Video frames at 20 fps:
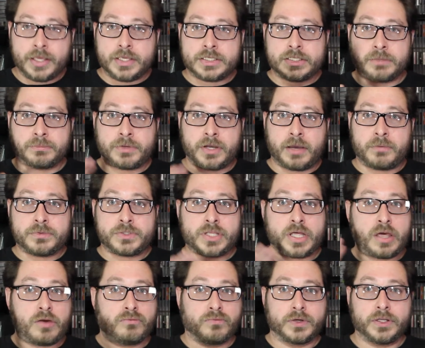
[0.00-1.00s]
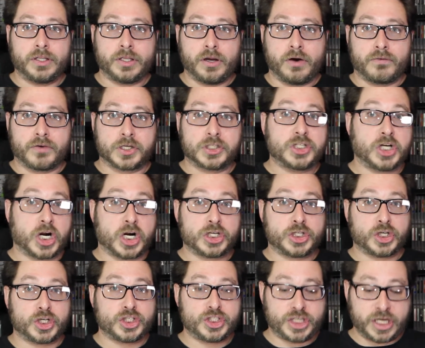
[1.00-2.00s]
Sometimes they really
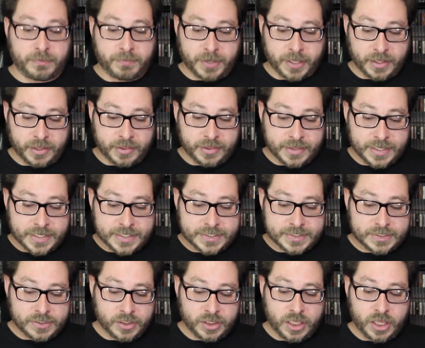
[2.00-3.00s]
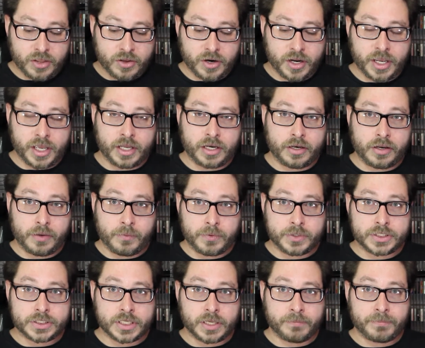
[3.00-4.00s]
overcharge on shipping. This, on the other hand,
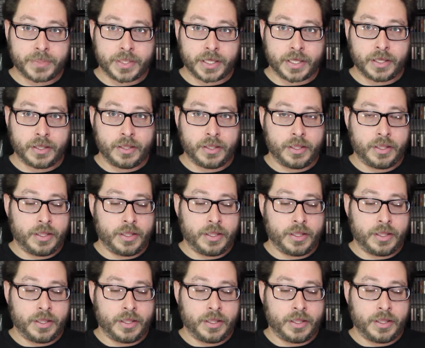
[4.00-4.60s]
was something